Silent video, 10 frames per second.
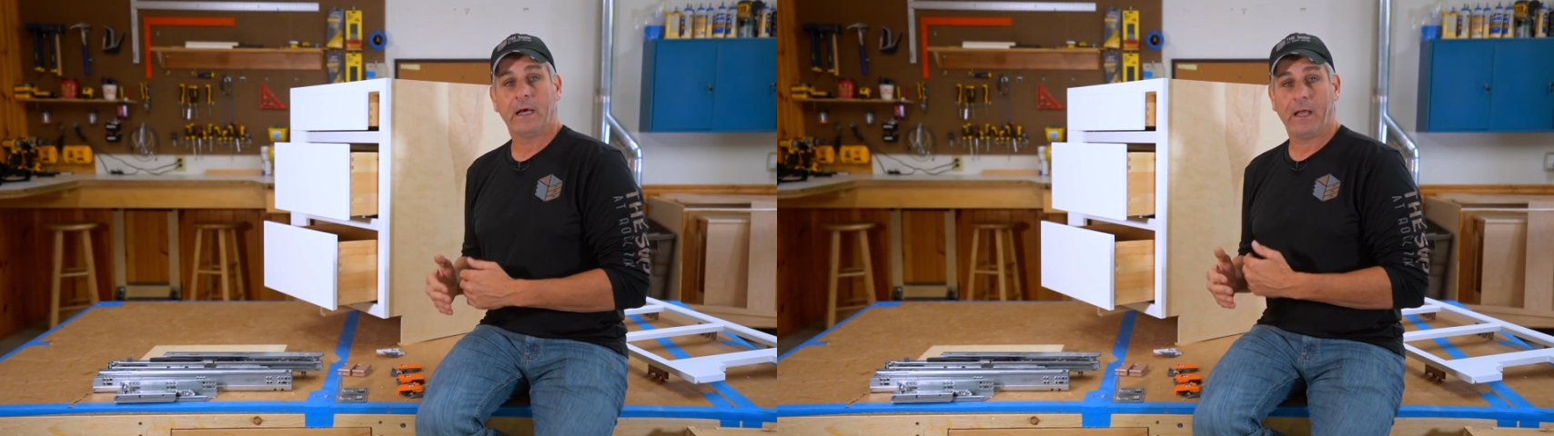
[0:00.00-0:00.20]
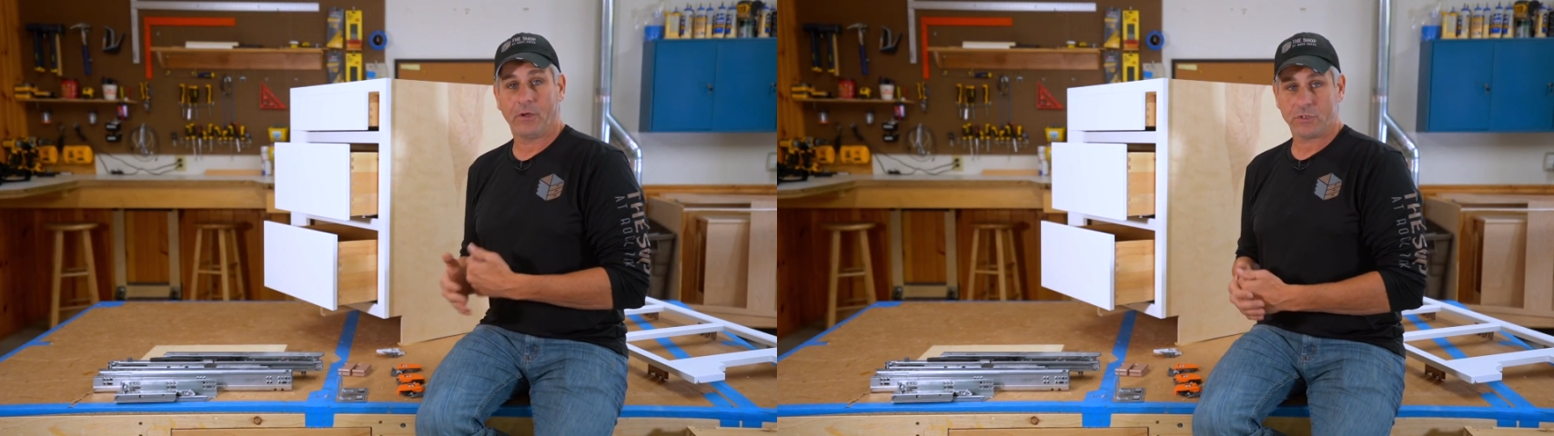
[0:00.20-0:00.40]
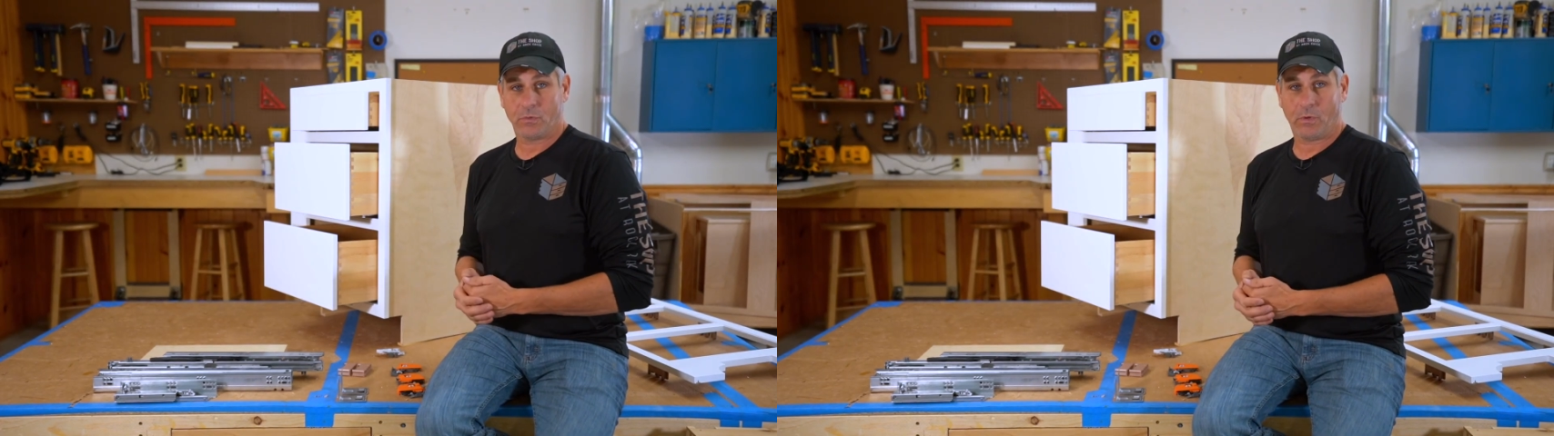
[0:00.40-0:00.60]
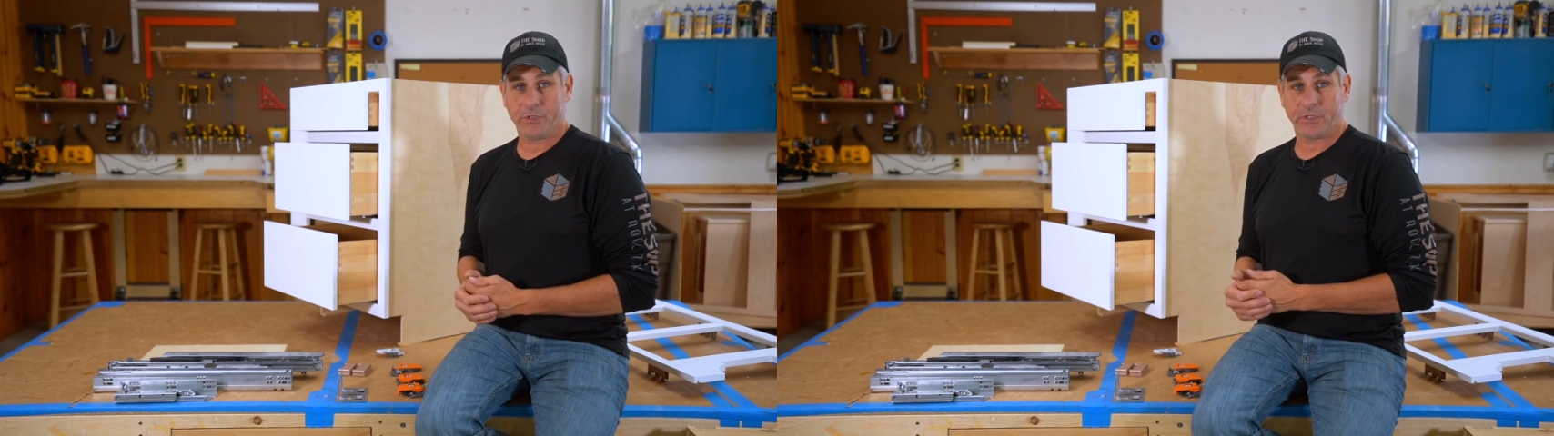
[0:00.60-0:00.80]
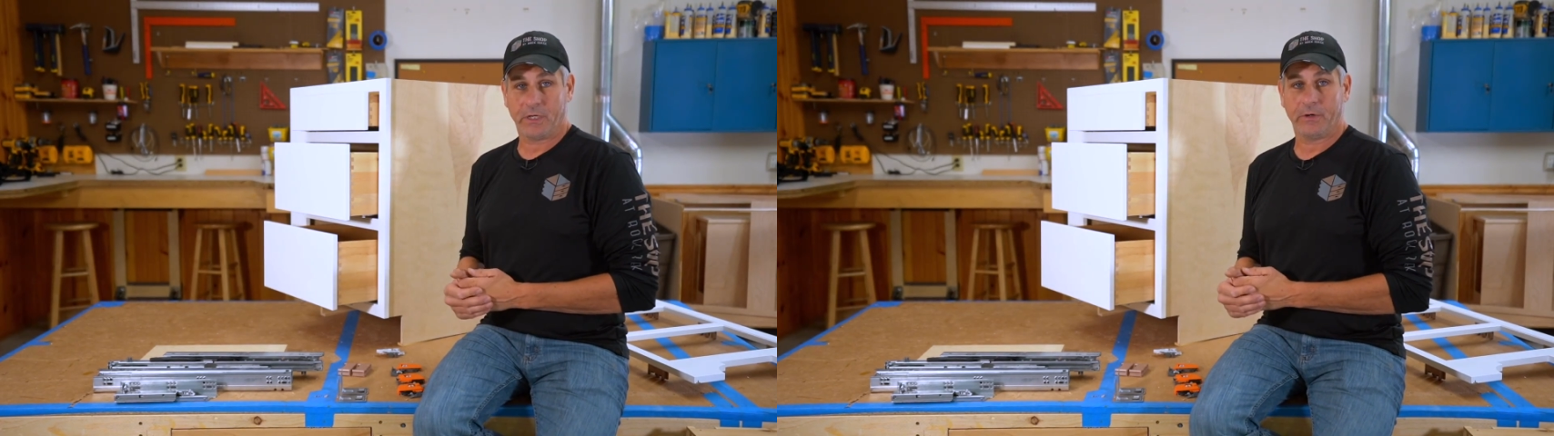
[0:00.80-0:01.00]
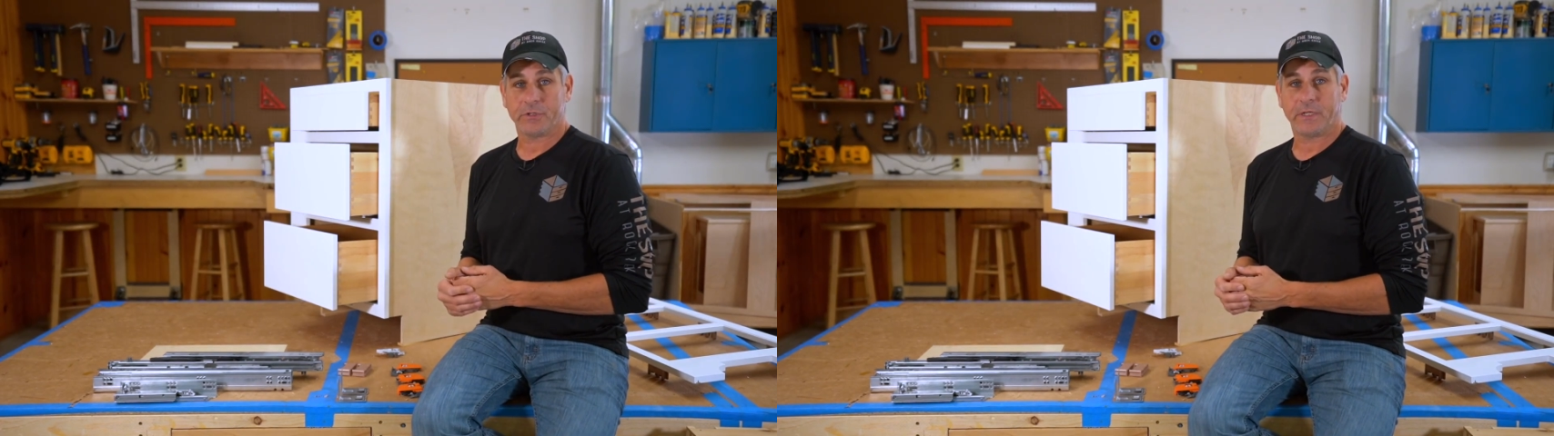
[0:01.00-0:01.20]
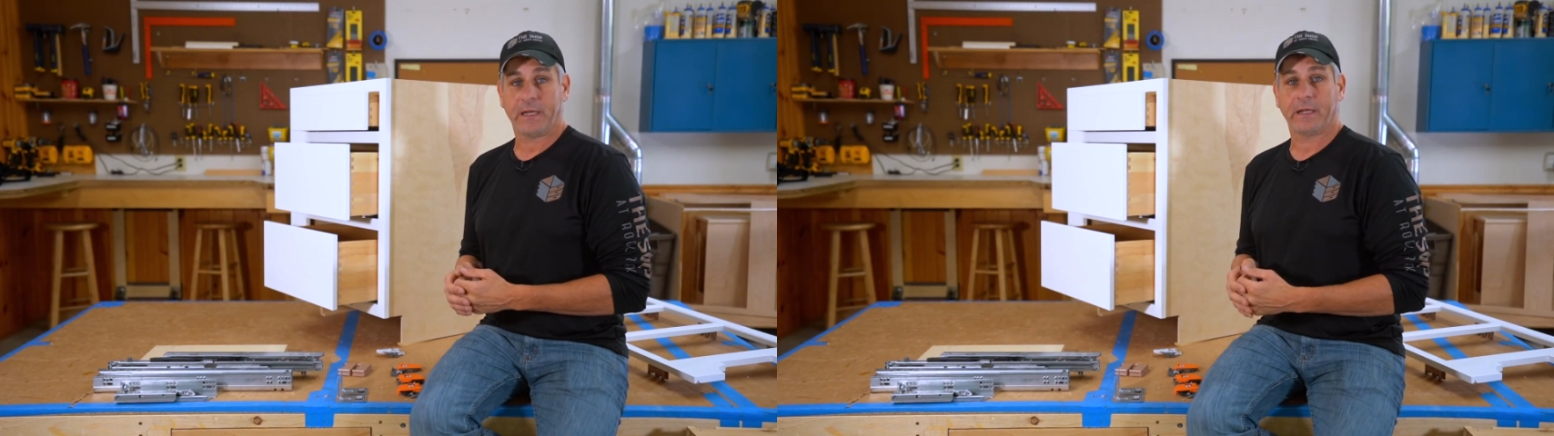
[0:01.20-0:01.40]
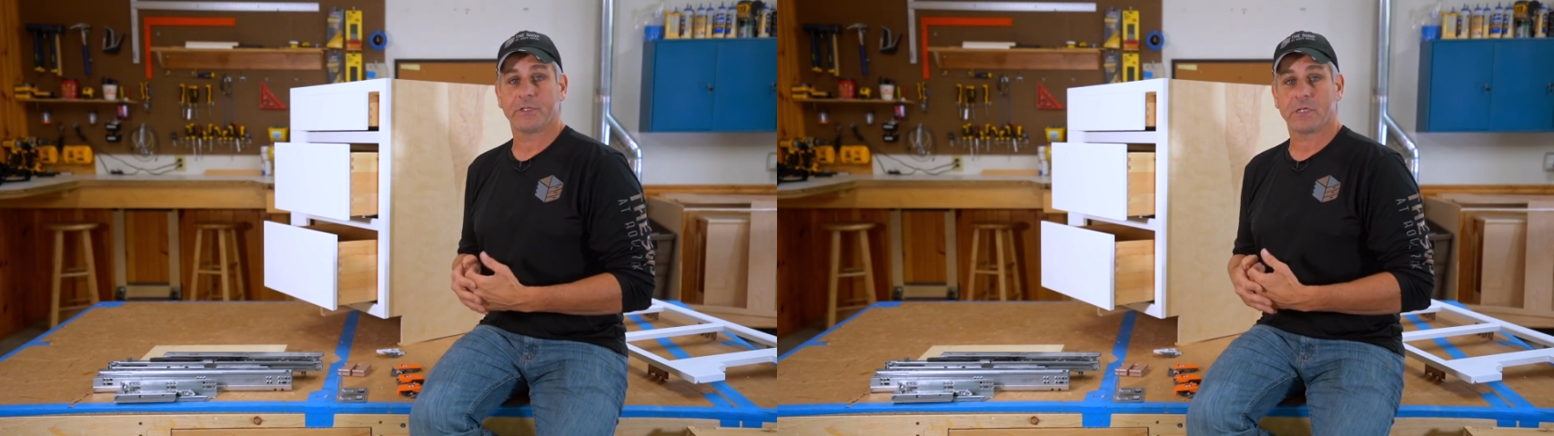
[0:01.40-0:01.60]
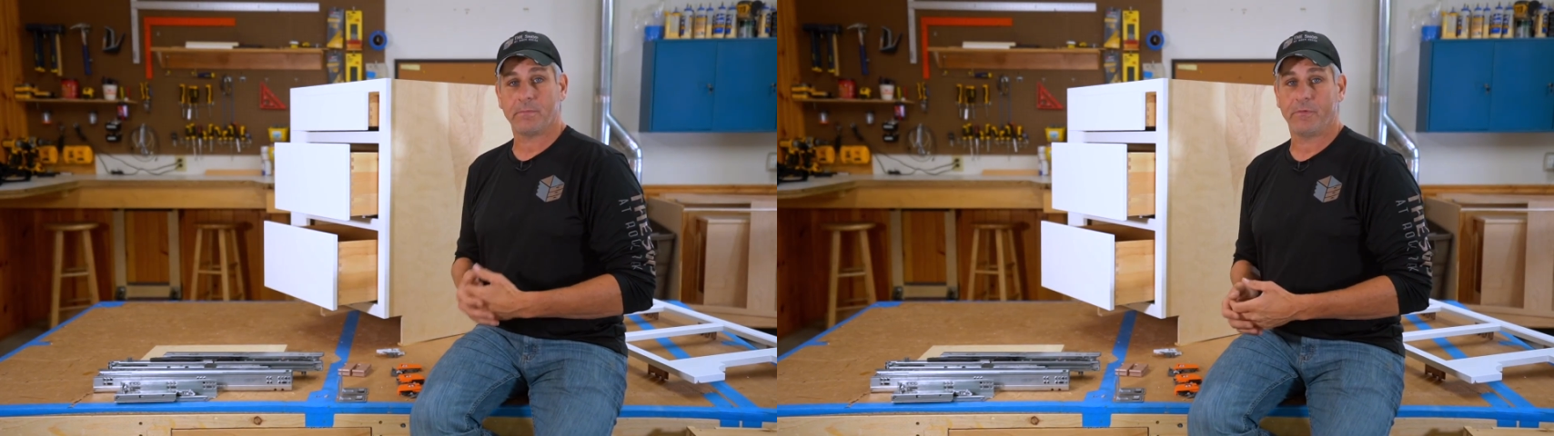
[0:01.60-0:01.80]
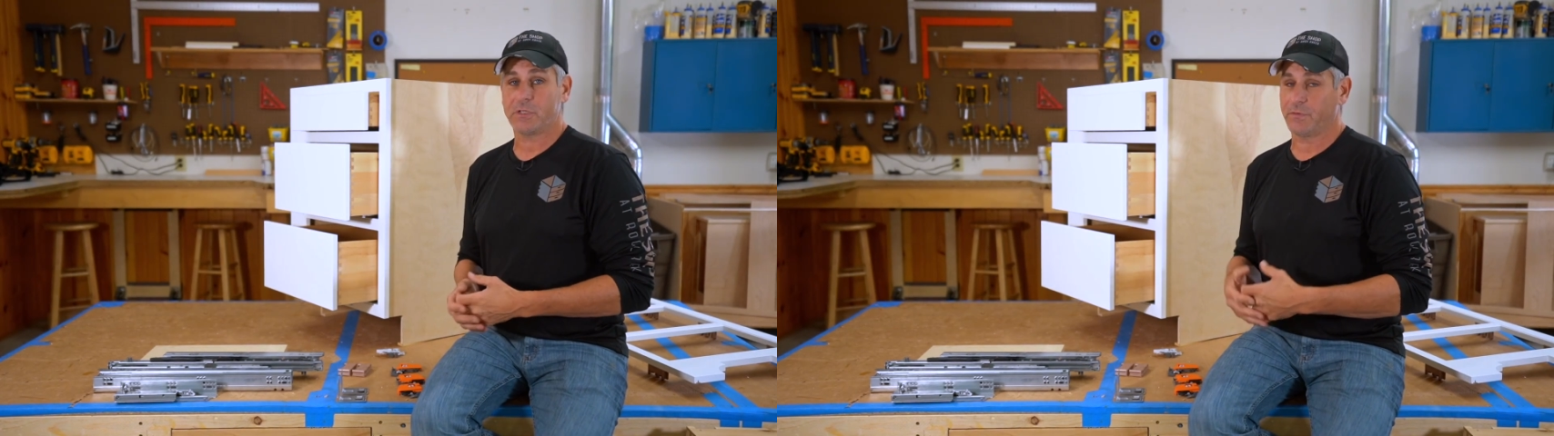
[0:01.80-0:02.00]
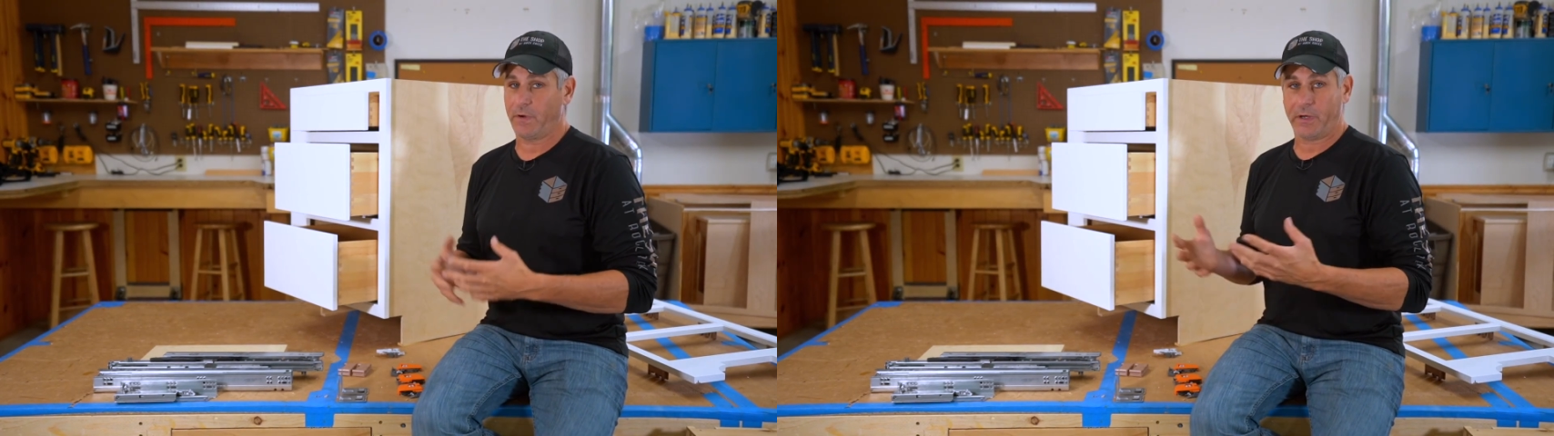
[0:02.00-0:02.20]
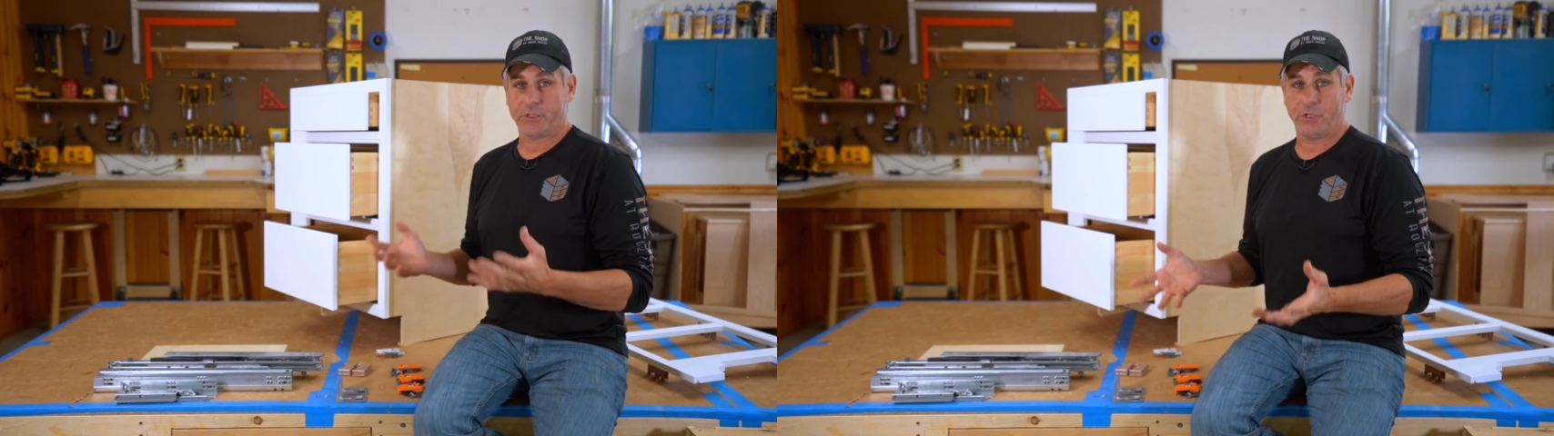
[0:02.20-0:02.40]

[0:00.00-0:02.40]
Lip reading: I also want you to understand some of this is very